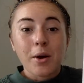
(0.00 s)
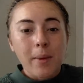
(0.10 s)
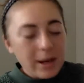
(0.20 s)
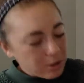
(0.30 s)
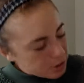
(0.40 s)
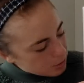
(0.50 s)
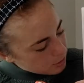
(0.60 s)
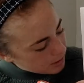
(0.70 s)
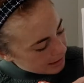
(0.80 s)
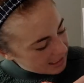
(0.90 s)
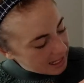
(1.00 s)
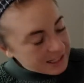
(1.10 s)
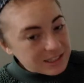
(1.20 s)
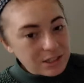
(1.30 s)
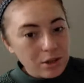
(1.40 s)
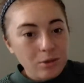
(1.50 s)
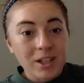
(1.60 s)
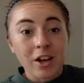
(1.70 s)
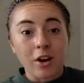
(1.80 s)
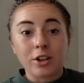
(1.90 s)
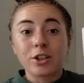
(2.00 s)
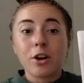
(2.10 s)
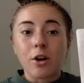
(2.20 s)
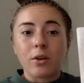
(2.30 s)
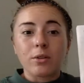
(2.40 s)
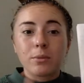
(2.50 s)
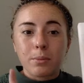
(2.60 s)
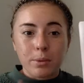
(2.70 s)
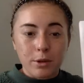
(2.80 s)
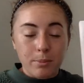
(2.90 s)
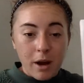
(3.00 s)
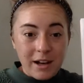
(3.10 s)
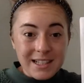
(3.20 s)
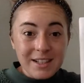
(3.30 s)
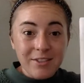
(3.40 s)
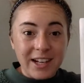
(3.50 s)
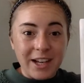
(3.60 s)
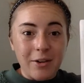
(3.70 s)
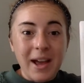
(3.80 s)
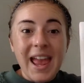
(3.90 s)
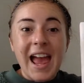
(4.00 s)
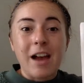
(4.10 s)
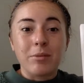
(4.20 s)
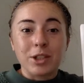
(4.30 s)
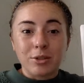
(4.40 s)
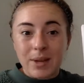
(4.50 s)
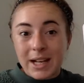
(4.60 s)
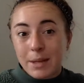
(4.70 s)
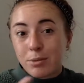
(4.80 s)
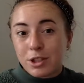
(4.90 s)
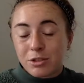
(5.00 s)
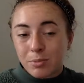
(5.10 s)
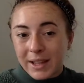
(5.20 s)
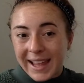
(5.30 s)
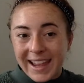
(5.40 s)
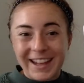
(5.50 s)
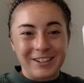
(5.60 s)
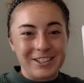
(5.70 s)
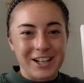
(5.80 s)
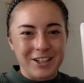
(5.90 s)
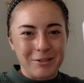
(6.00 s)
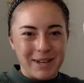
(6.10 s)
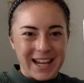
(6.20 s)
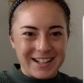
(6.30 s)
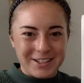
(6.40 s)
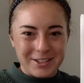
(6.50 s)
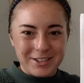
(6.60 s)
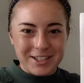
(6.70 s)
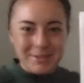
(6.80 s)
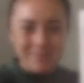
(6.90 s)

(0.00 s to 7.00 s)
Why don't you do the next 3 on your own, pause the video, and when you're ready, push play and I'll tell you my answers.